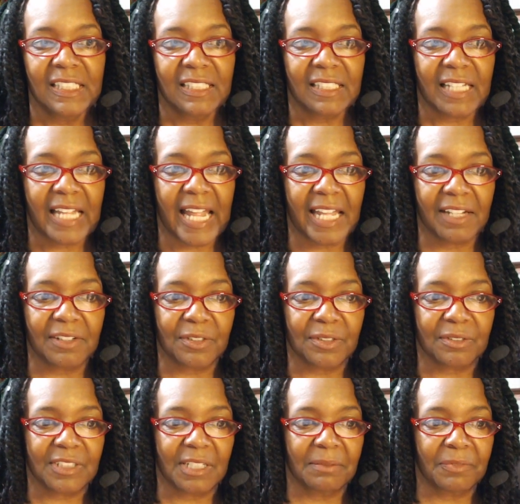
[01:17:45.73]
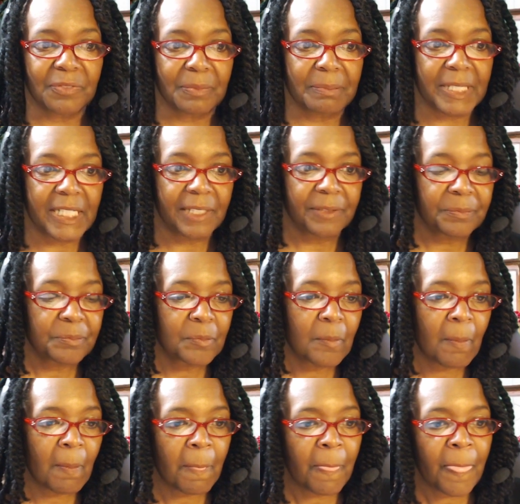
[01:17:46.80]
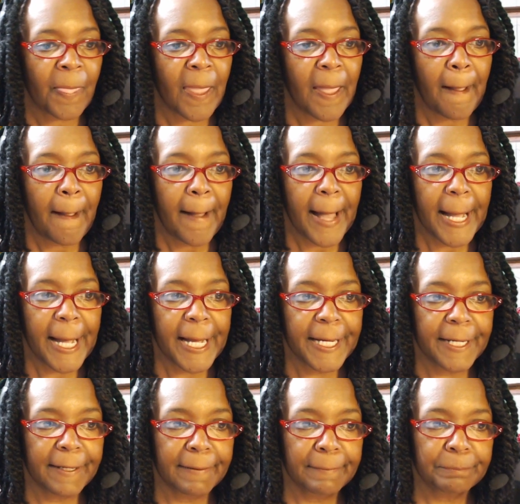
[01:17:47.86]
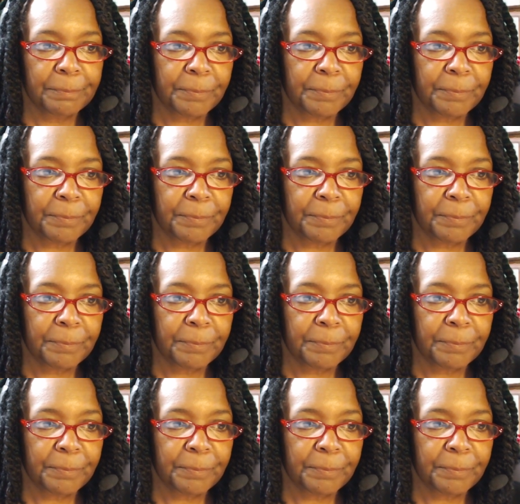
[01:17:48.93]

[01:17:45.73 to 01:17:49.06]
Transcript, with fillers: to handle something for me. Um,